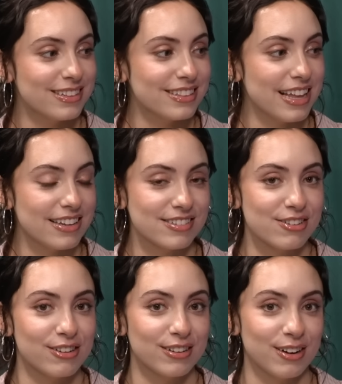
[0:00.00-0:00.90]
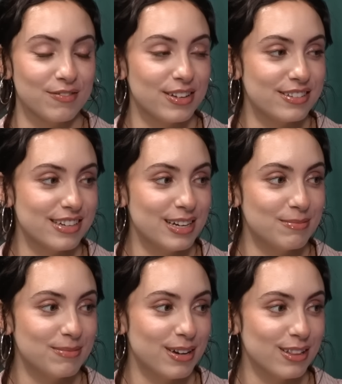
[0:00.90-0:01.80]
last letter of his
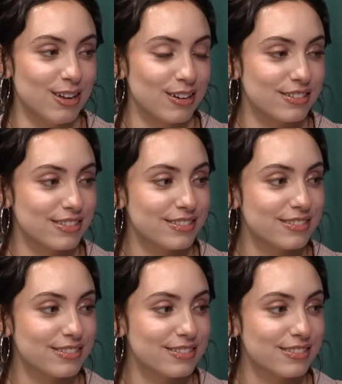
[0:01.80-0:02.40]
name unlocked,